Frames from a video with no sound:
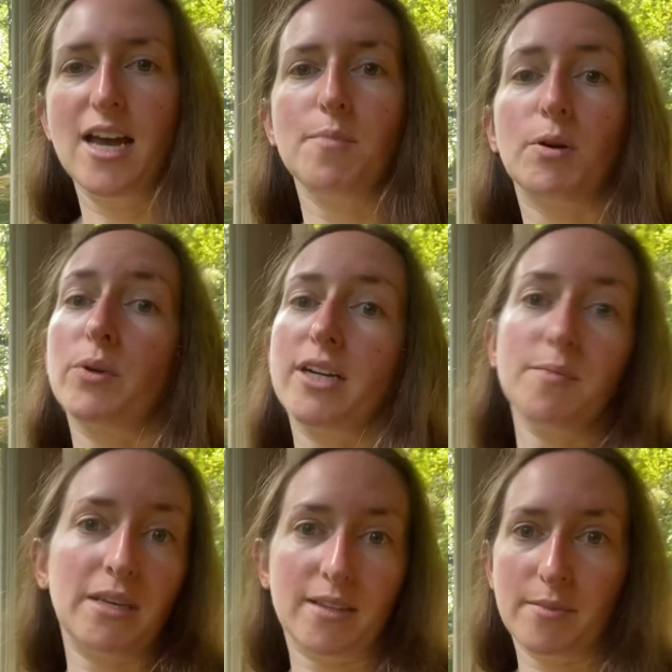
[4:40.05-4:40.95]
But we're going to
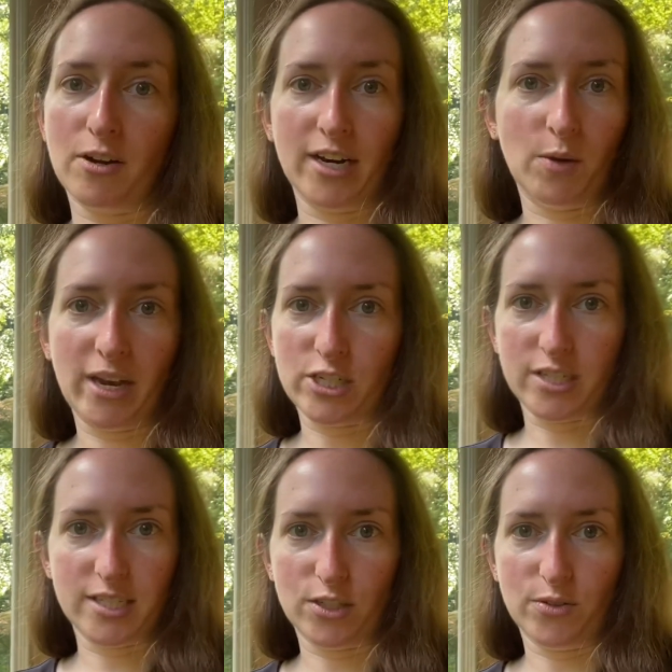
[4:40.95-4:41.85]
meet them there anyway,
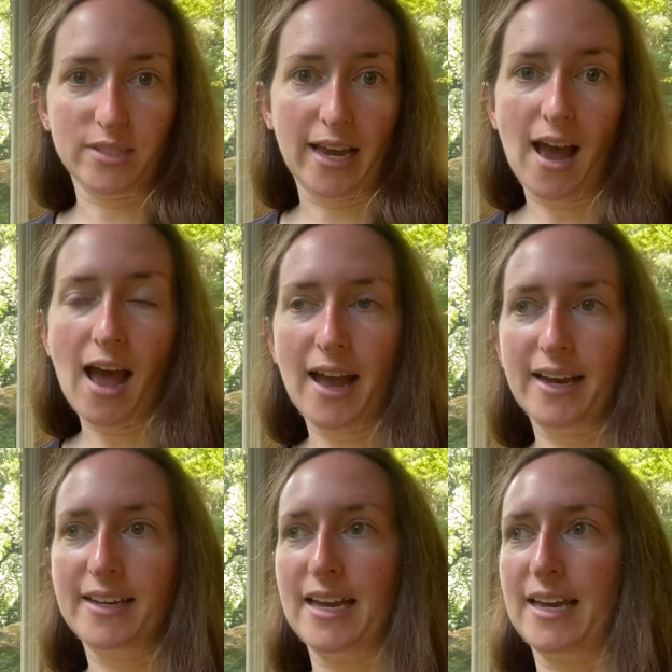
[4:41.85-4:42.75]
just to say
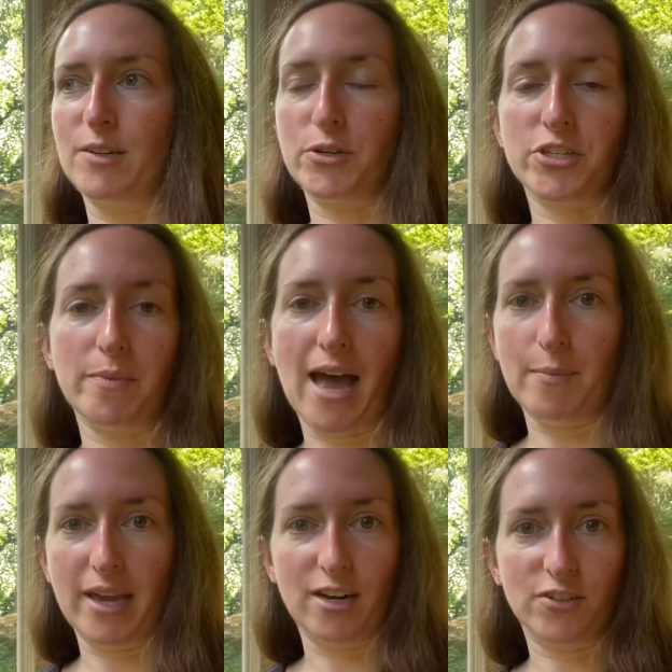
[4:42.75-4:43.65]
hi and wish them a
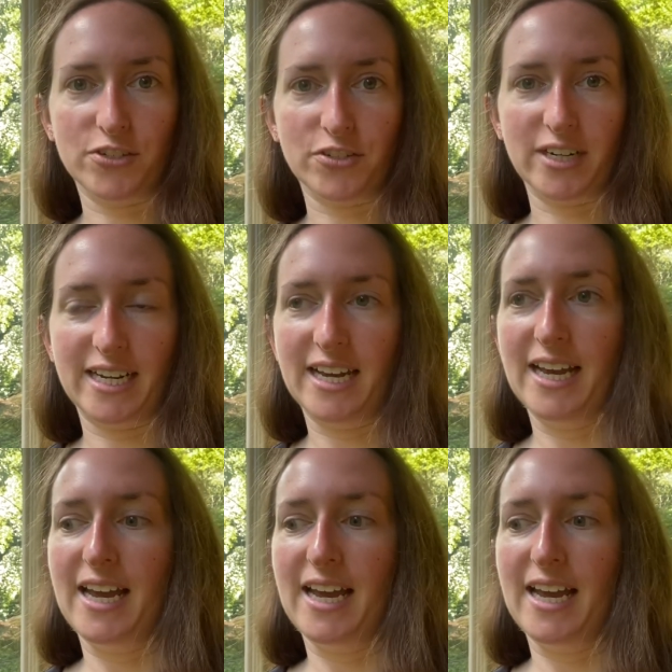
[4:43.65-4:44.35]
happy anniversary